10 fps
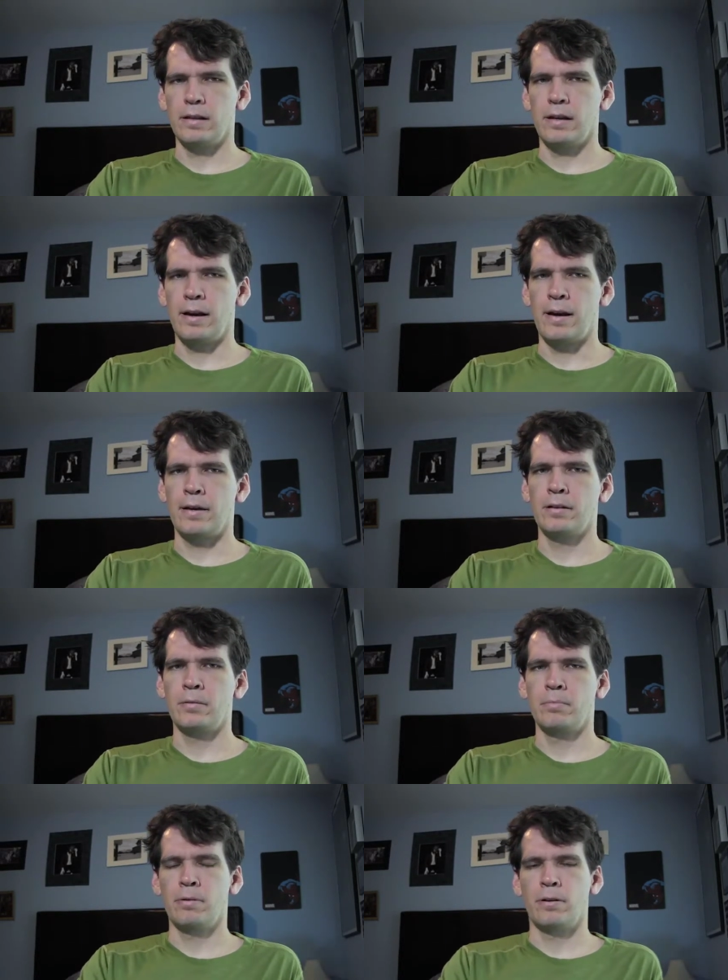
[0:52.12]

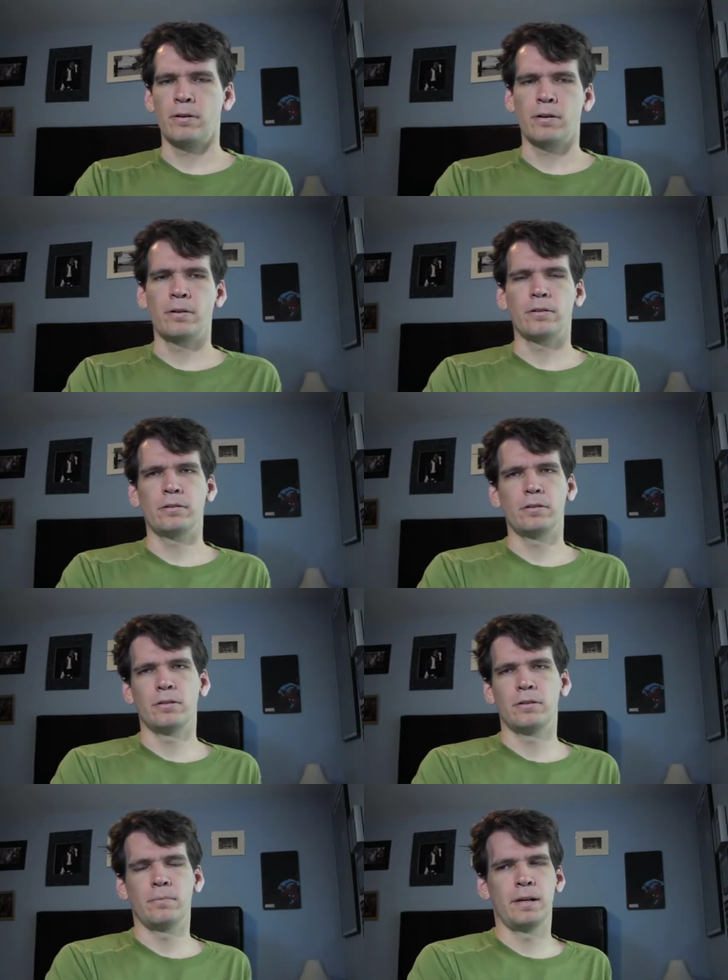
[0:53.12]

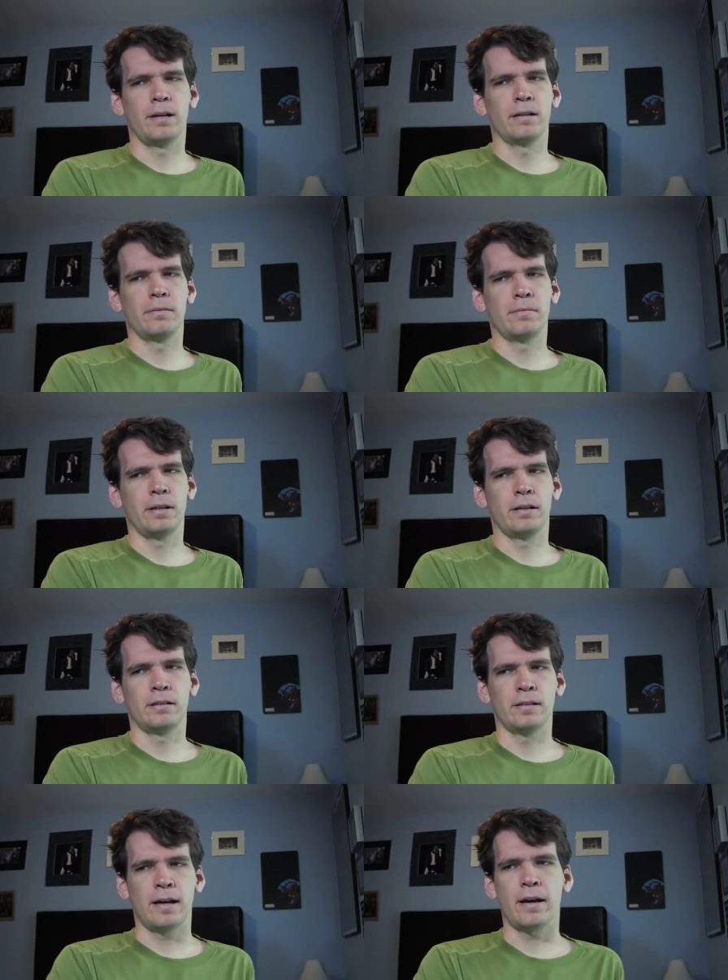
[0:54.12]
Asperger's, to be be
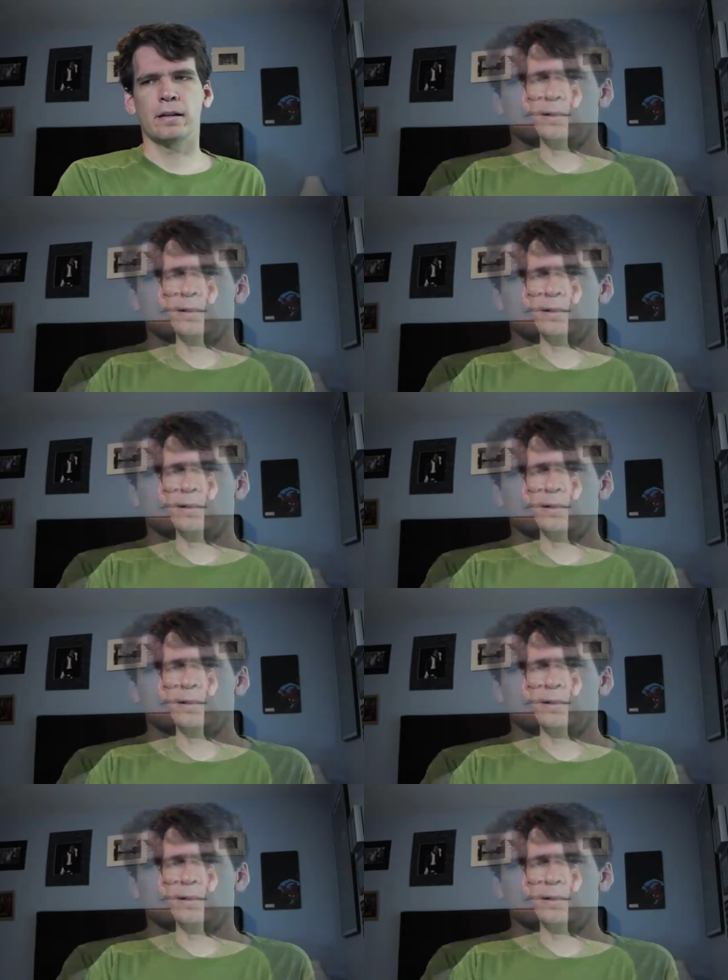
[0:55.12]
exact.